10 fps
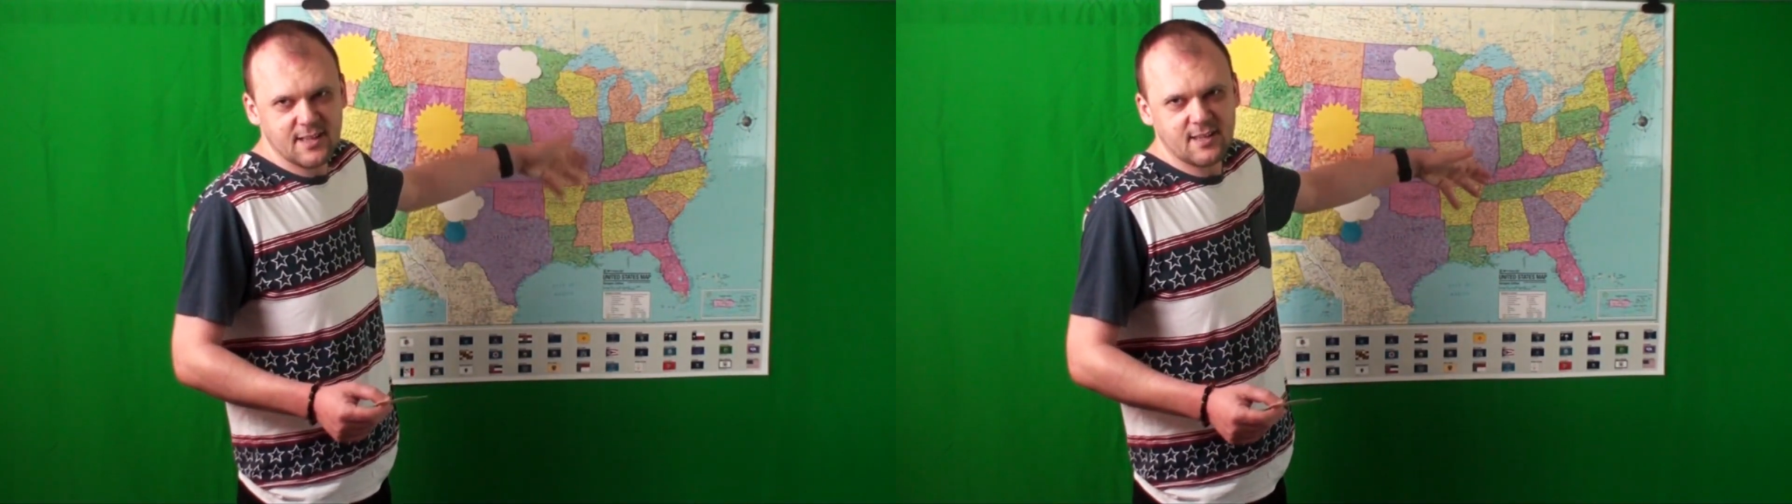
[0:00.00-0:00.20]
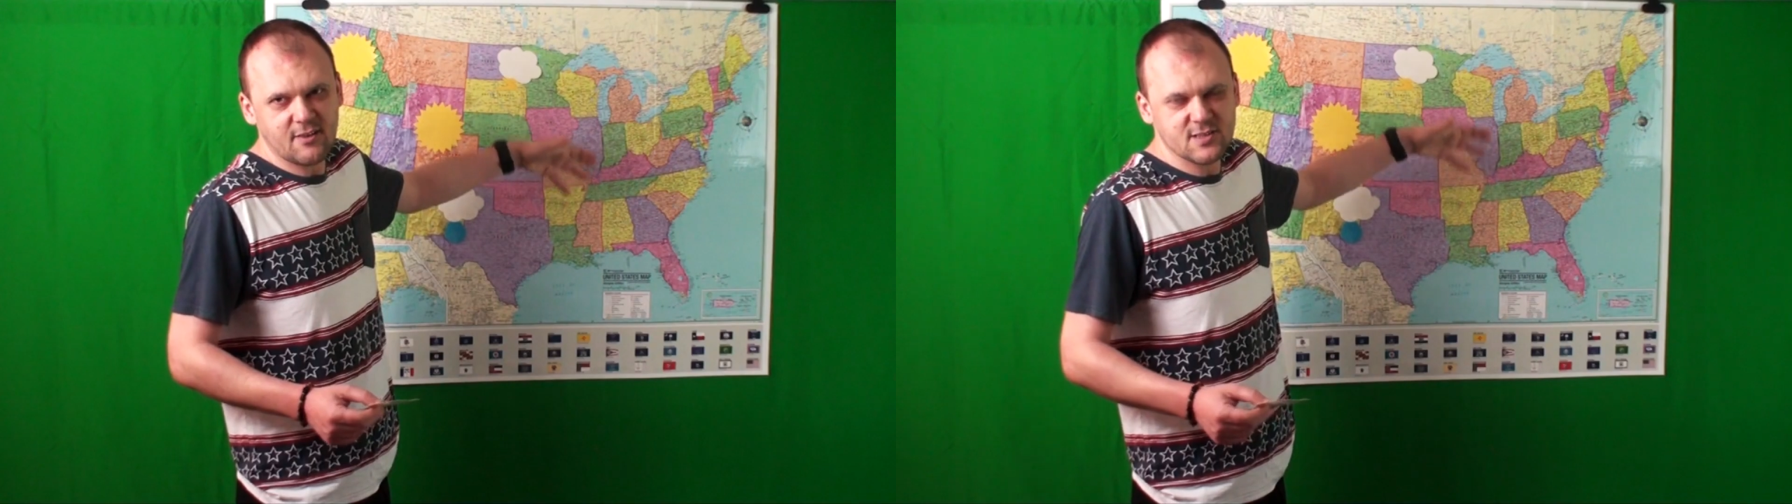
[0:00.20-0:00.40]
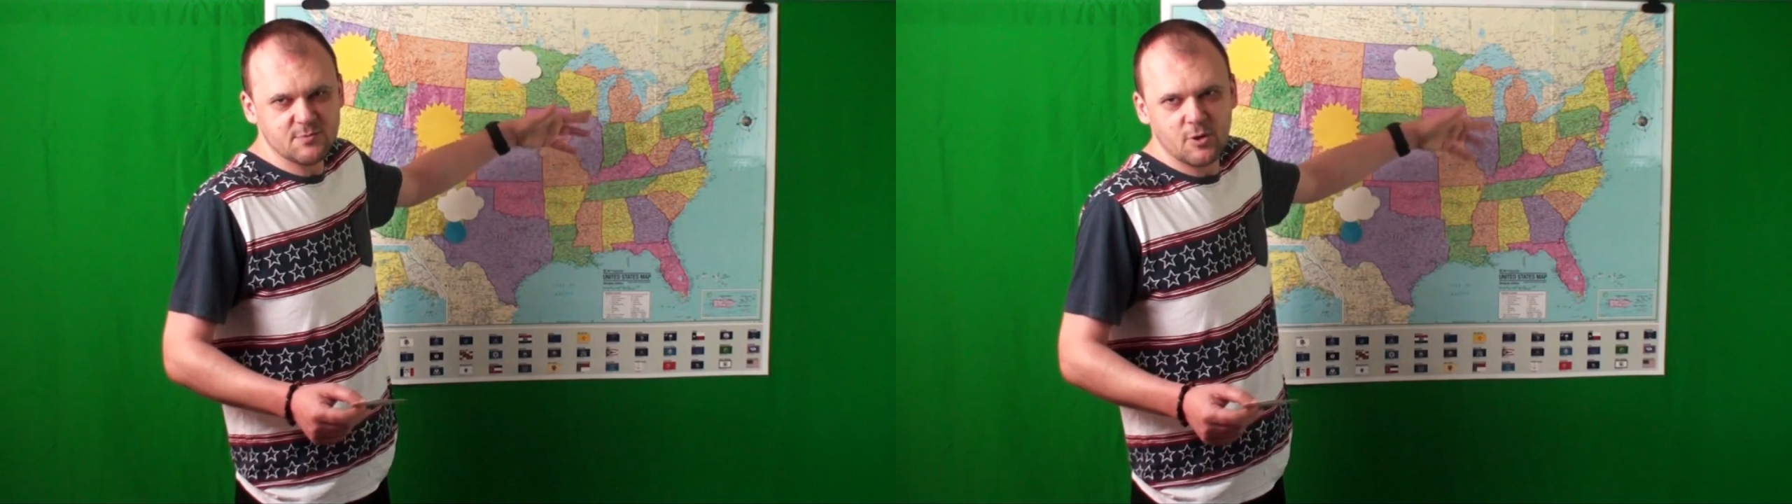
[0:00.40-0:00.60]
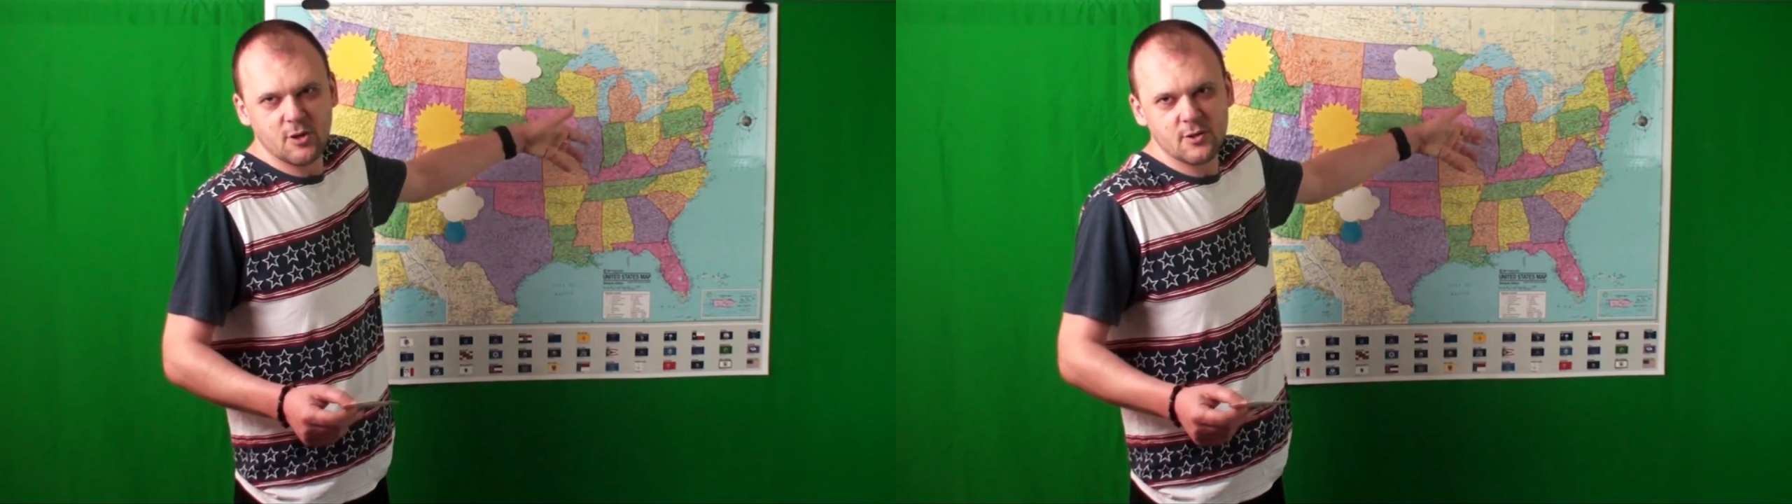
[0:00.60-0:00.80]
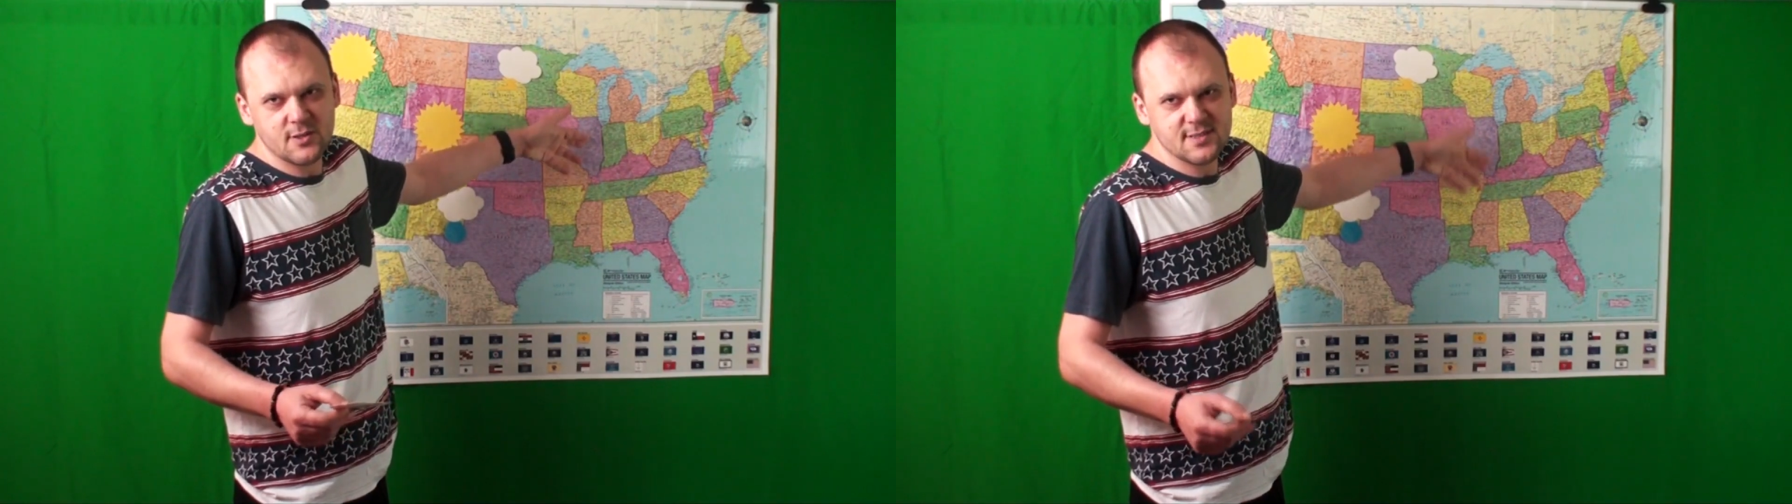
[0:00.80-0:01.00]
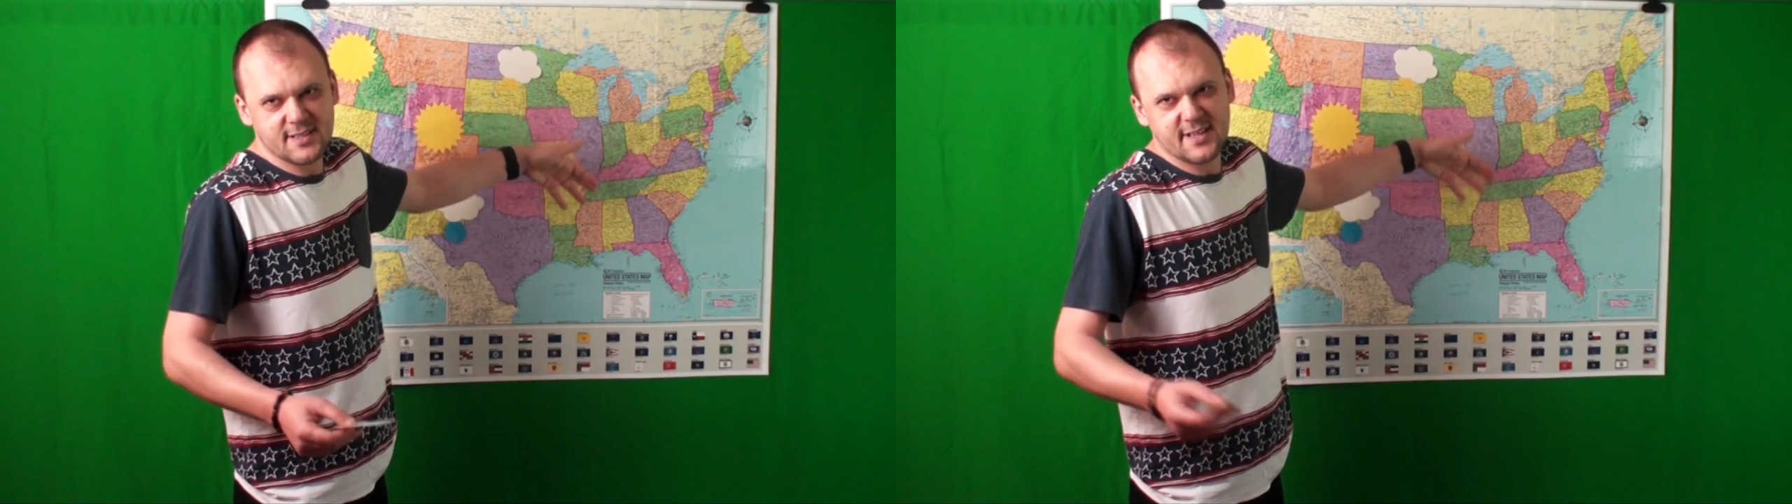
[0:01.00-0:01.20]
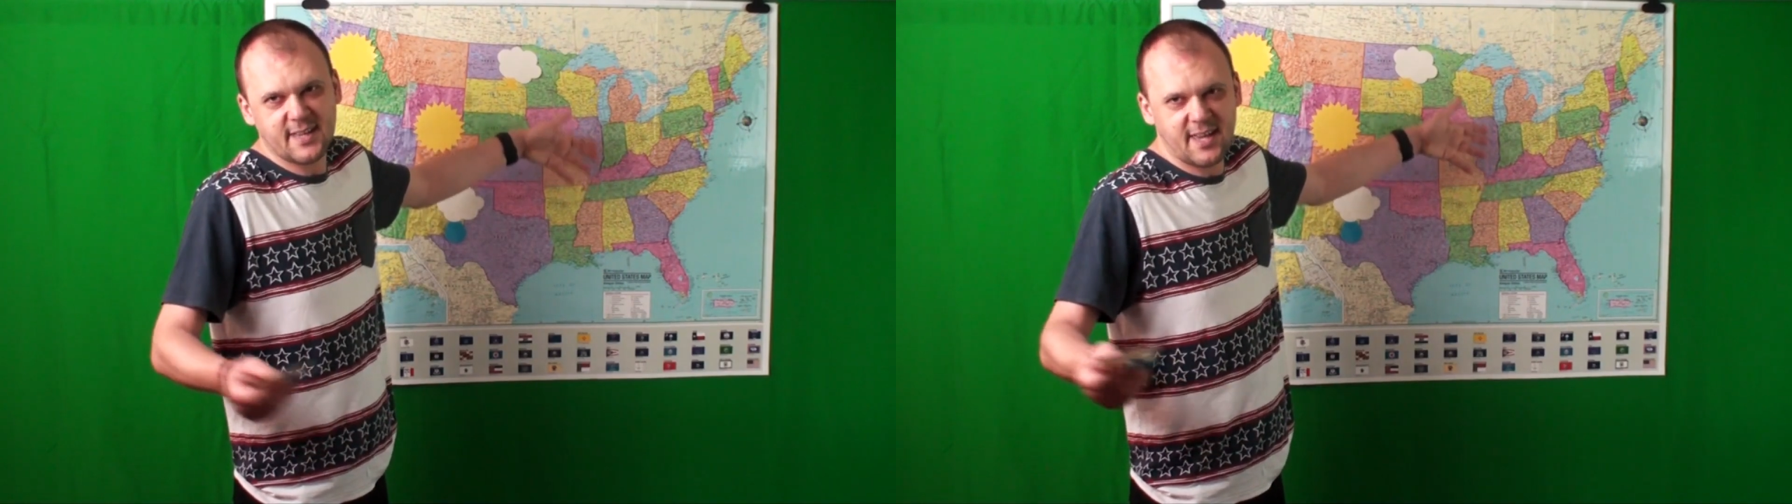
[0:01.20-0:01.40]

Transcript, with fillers: like a smaller things like a